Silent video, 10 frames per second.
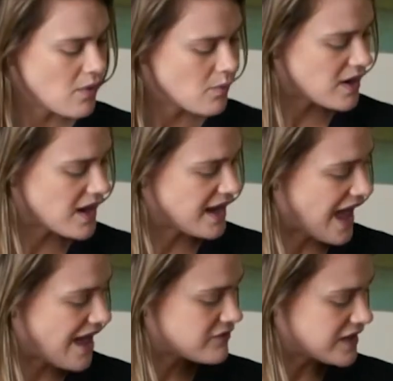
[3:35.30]
What I
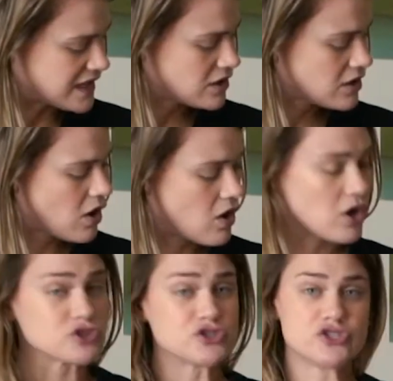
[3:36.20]
have here
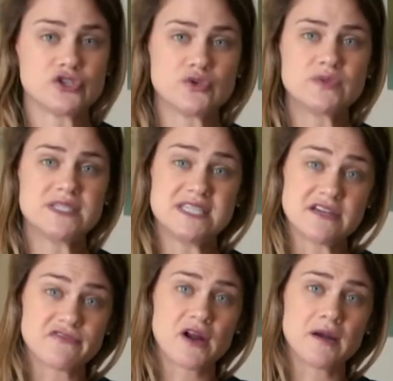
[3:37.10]
are two
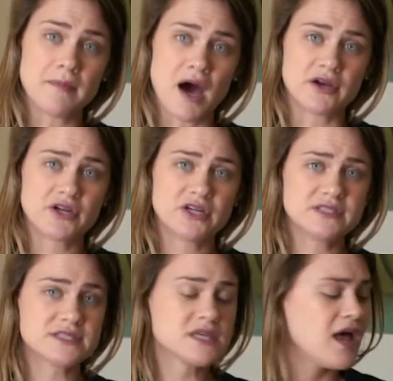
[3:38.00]
different
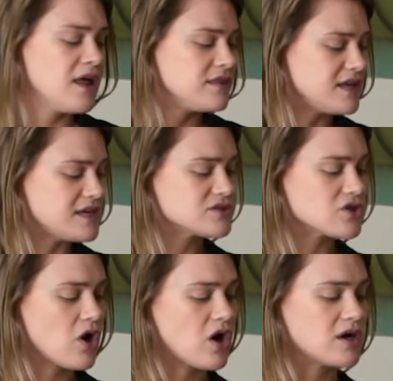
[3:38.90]
monitors. These
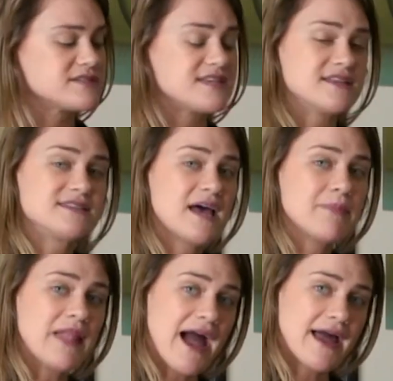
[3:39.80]
are
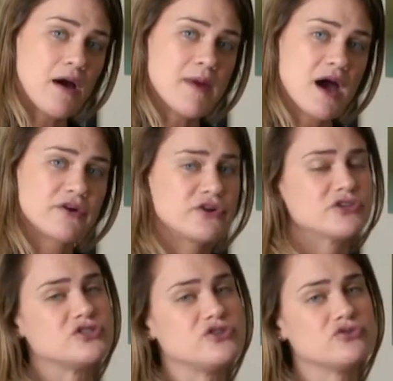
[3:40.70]
Sensei blackout
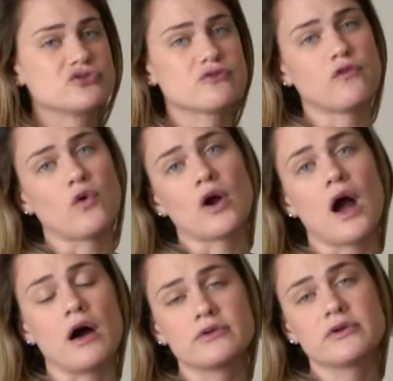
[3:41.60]
monitors used
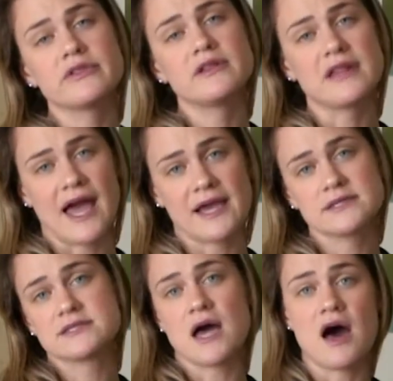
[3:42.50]
for under the
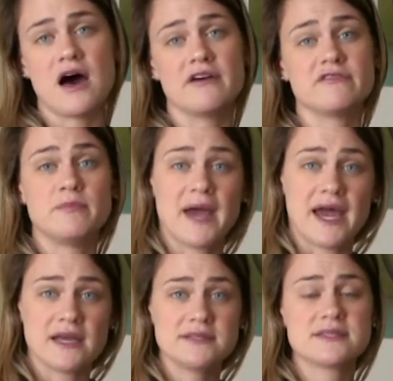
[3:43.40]
legs of
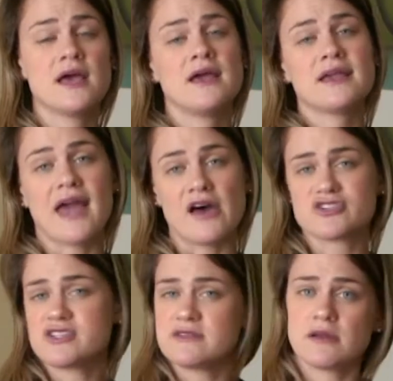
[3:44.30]
beds,
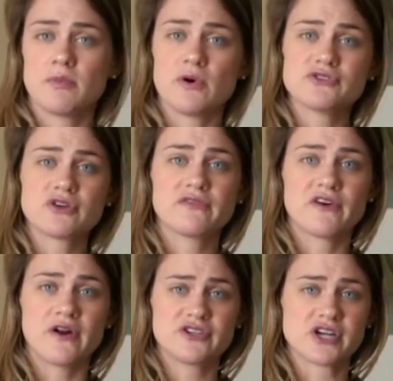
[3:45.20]
couches, and upholstered
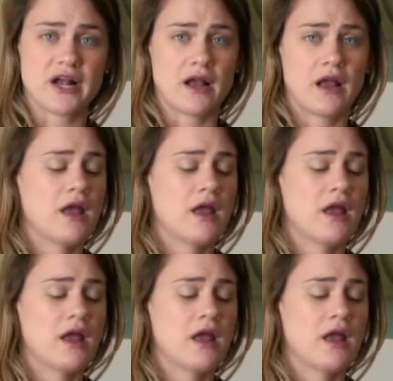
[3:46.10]
furniture.